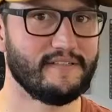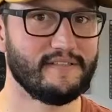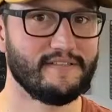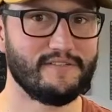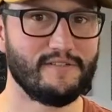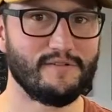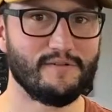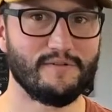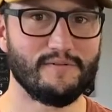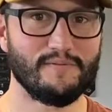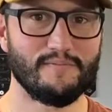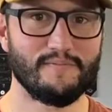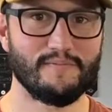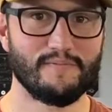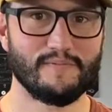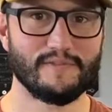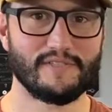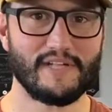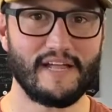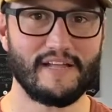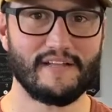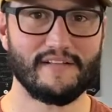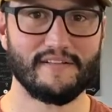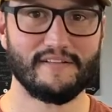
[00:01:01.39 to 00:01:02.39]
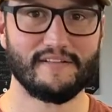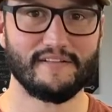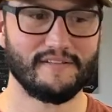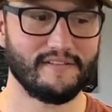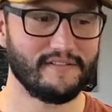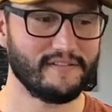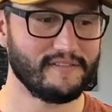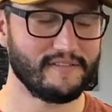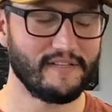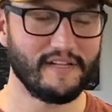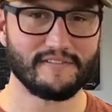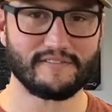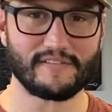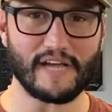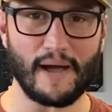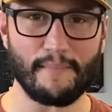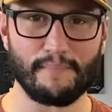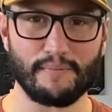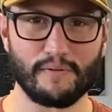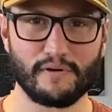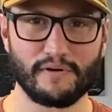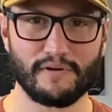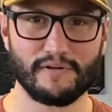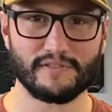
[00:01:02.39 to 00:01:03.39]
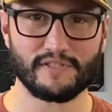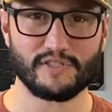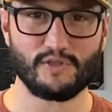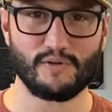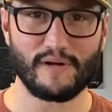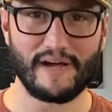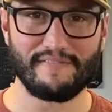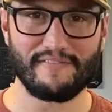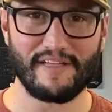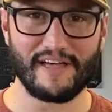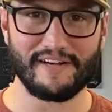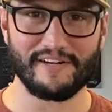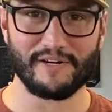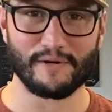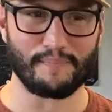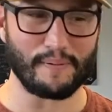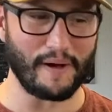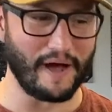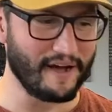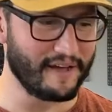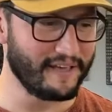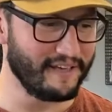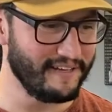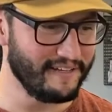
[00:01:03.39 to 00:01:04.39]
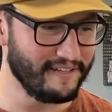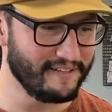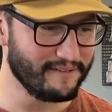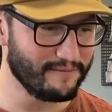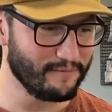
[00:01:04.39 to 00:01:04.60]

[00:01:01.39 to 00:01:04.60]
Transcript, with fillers: Dude, was that that top loader? Did you have that in your pocket?